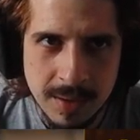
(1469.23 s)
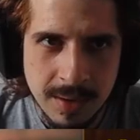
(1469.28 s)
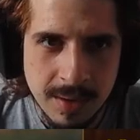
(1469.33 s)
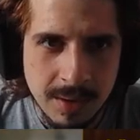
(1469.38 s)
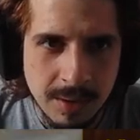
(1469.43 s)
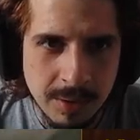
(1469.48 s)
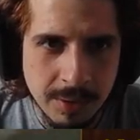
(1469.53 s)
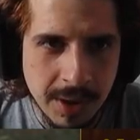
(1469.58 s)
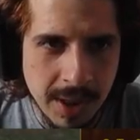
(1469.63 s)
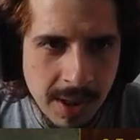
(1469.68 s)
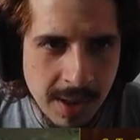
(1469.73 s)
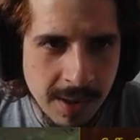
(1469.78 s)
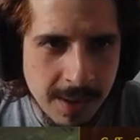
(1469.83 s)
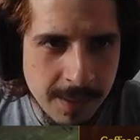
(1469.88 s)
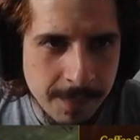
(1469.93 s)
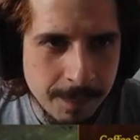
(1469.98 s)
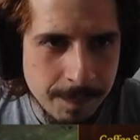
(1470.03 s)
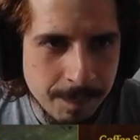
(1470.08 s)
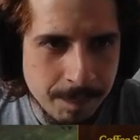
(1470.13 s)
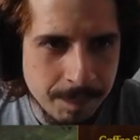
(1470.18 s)
Okay.
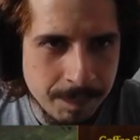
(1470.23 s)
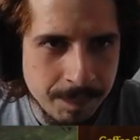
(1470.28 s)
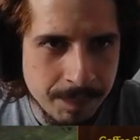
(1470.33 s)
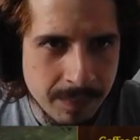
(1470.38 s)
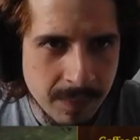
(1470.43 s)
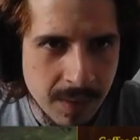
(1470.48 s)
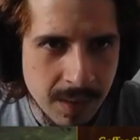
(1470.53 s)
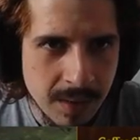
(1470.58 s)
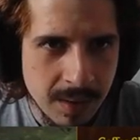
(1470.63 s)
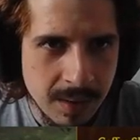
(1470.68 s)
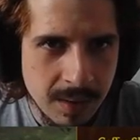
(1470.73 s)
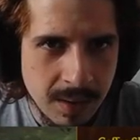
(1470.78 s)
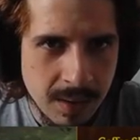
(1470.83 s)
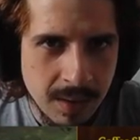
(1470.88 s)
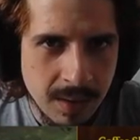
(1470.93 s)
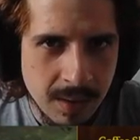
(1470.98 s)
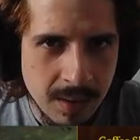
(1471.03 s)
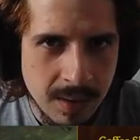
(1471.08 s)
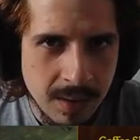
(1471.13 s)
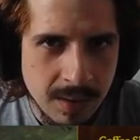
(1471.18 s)

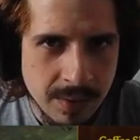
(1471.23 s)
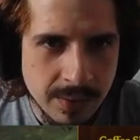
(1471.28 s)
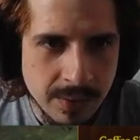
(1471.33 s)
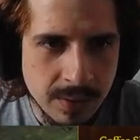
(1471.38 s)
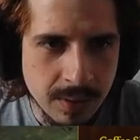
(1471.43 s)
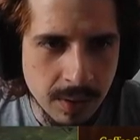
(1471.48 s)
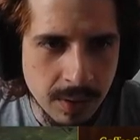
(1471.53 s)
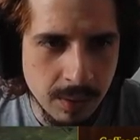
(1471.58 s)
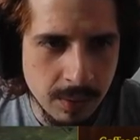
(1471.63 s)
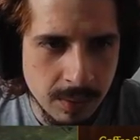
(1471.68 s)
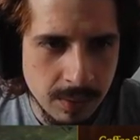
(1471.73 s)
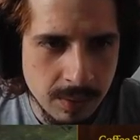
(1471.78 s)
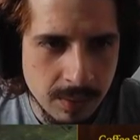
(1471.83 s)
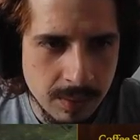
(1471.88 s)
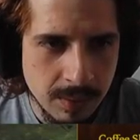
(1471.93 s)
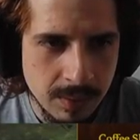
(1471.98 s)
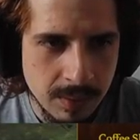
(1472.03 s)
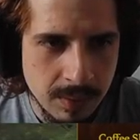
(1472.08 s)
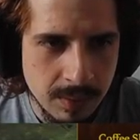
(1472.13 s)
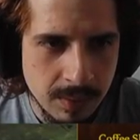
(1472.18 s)
So.
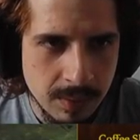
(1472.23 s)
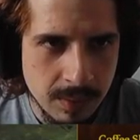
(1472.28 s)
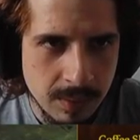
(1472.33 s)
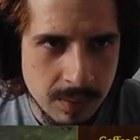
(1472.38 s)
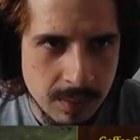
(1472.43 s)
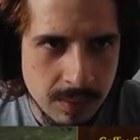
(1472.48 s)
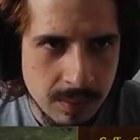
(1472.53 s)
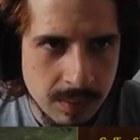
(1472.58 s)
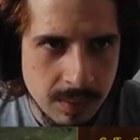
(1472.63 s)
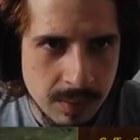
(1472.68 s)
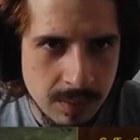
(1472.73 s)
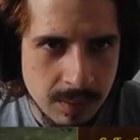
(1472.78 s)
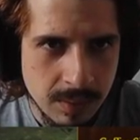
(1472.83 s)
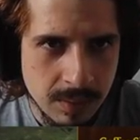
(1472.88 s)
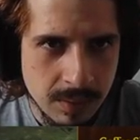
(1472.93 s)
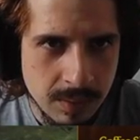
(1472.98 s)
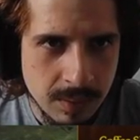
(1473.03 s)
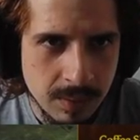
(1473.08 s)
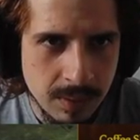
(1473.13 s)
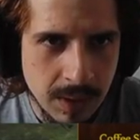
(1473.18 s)

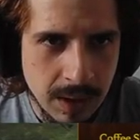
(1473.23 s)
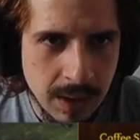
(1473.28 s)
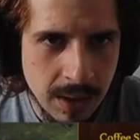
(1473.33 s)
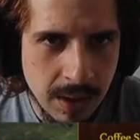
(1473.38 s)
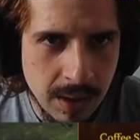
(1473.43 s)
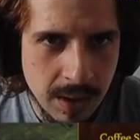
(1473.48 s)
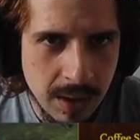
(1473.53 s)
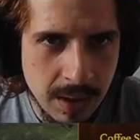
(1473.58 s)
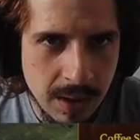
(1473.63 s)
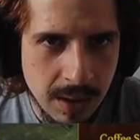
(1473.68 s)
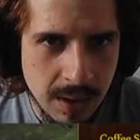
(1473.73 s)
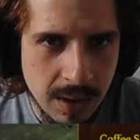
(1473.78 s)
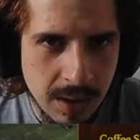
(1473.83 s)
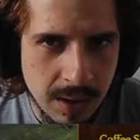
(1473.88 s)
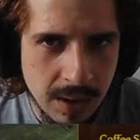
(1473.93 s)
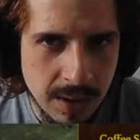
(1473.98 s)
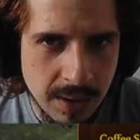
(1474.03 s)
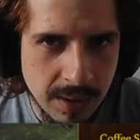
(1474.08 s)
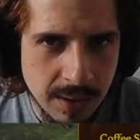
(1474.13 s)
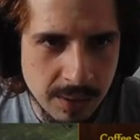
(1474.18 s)

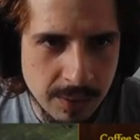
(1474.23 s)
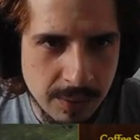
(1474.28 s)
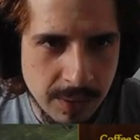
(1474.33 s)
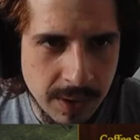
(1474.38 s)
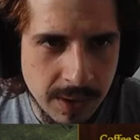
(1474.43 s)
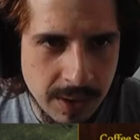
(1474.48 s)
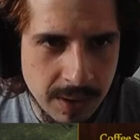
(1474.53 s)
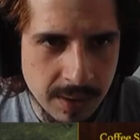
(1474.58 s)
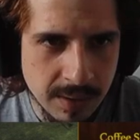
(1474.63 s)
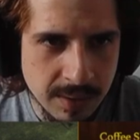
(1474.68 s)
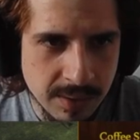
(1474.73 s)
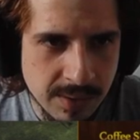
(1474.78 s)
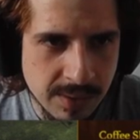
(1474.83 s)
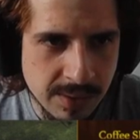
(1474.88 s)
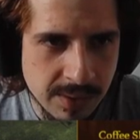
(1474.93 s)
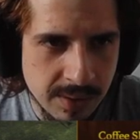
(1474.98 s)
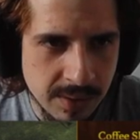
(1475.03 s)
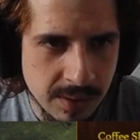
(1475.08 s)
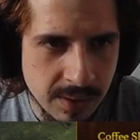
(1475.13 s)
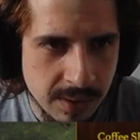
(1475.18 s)
Uh,
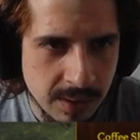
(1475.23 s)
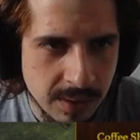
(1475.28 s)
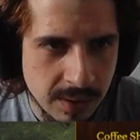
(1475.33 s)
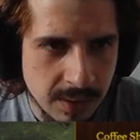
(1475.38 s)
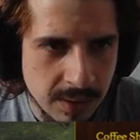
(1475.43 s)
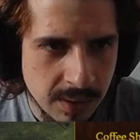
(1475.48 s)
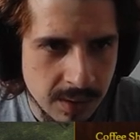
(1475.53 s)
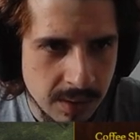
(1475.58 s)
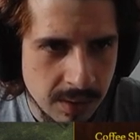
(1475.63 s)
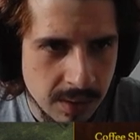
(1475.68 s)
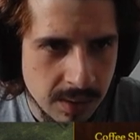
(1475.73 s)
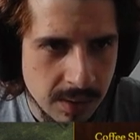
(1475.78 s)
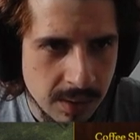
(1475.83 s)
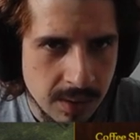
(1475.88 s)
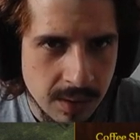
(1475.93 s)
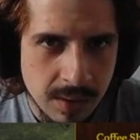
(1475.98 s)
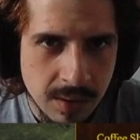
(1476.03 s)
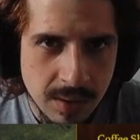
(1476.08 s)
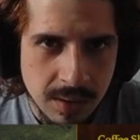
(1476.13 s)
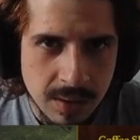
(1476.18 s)
ingredients.
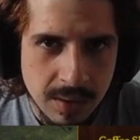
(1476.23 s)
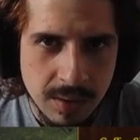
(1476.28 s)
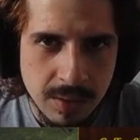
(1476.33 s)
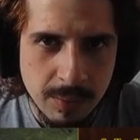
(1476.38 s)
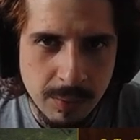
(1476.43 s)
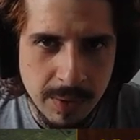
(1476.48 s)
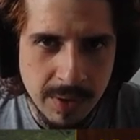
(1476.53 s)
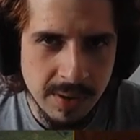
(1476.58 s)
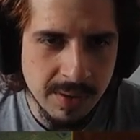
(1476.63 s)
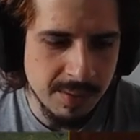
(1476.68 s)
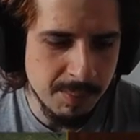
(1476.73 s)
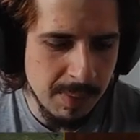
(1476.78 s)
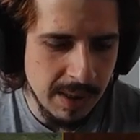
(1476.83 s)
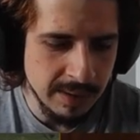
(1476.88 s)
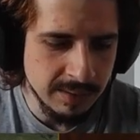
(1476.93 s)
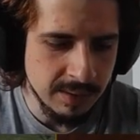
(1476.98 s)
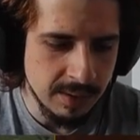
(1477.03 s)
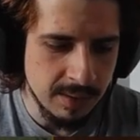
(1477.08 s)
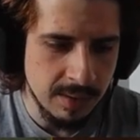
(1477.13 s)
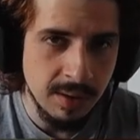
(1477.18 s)
Where is
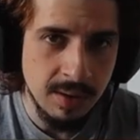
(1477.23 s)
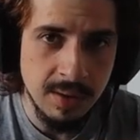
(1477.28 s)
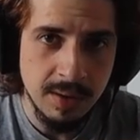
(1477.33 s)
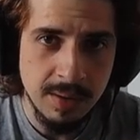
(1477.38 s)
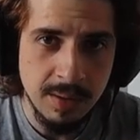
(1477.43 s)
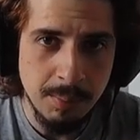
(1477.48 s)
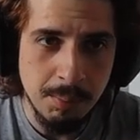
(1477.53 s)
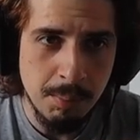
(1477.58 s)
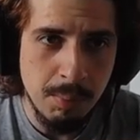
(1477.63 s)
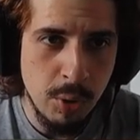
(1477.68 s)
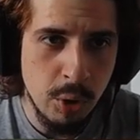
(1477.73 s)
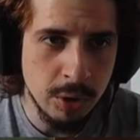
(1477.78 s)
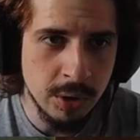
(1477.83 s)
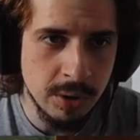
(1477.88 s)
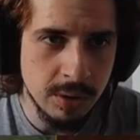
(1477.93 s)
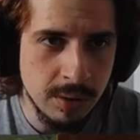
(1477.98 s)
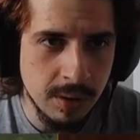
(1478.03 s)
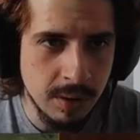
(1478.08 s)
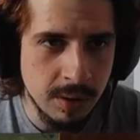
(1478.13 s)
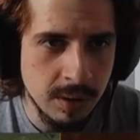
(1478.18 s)
butter?
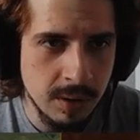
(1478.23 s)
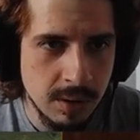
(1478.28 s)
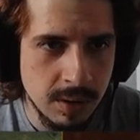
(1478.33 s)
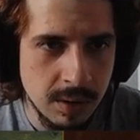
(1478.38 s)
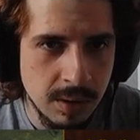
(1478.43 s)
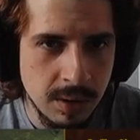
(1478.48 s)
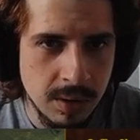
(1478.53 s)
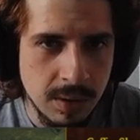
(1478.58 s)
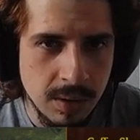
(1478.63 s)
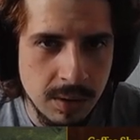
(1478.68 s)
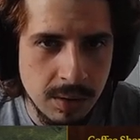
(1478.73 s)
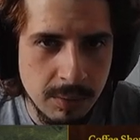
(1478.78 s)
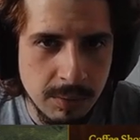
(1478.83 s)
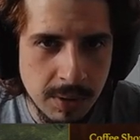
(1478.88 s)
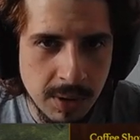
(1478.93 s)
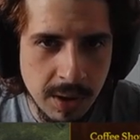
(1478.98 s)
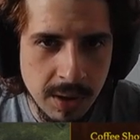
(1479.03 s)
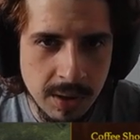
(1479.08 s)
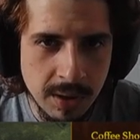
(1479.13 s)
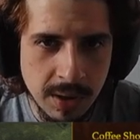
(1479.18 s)
Butter. We're
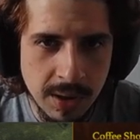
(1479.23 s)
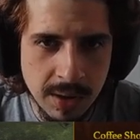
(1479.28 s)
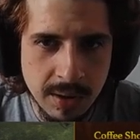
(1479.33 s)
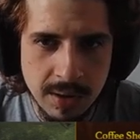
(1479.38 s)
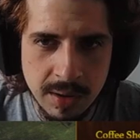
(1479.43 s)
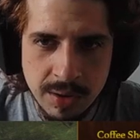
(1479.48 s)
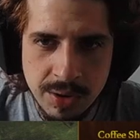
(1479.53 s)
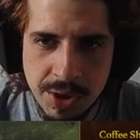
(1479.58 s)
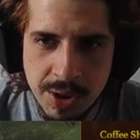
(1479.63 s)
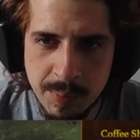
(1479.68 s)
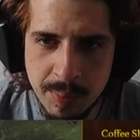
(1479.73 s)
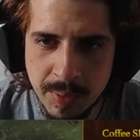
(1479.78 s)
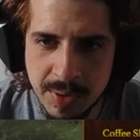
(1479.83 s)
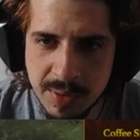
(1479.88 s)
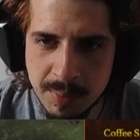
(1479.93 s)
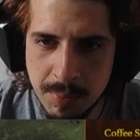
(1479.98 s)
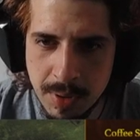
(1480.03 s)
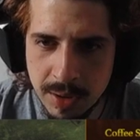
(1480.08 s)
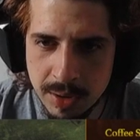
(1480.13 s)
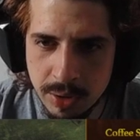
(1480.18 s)
gonna get the
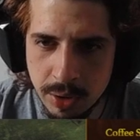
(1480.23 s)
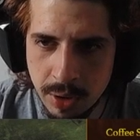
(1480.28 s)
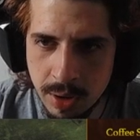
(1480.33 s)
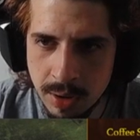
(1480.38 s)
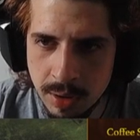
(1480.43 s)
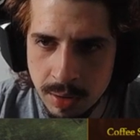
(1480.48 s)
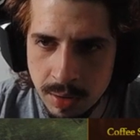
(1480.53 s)
cheapest butter.